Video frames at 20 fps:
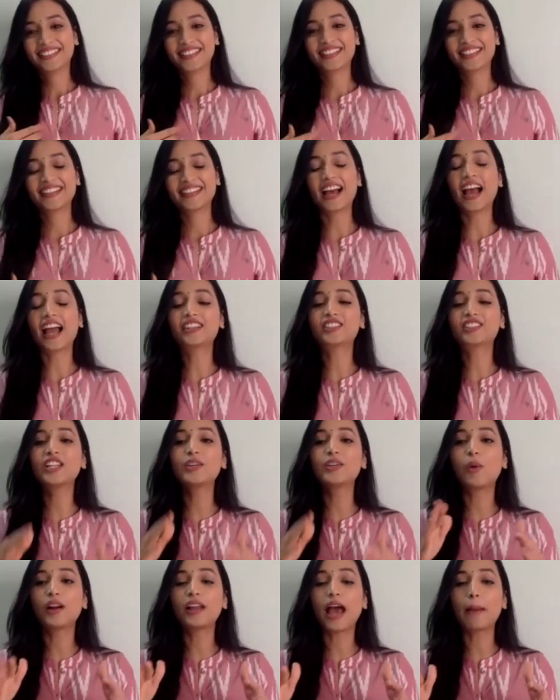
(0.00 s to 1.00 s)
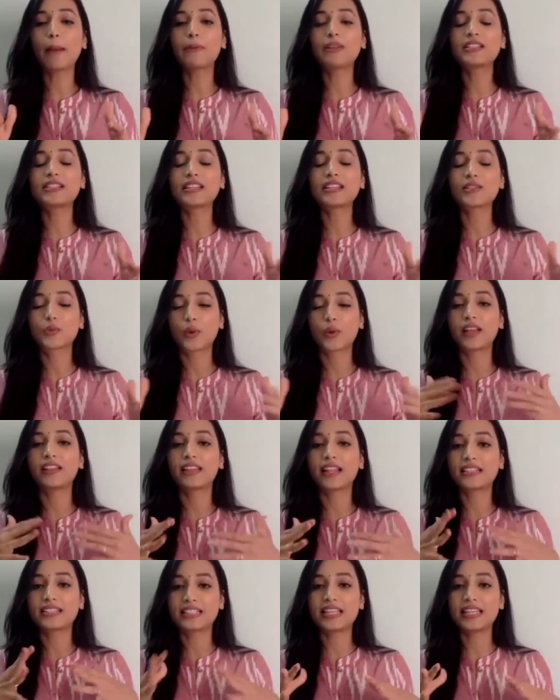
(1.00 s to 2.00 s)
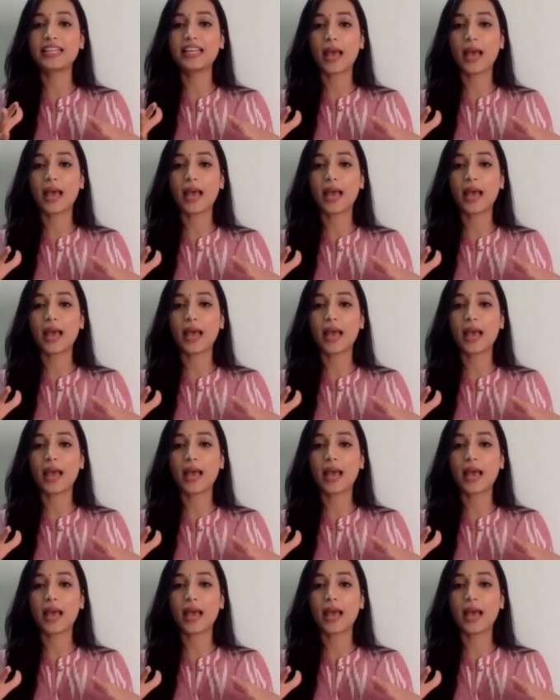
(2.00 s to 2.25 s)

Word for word: yeah okay, actually what happens is when that scene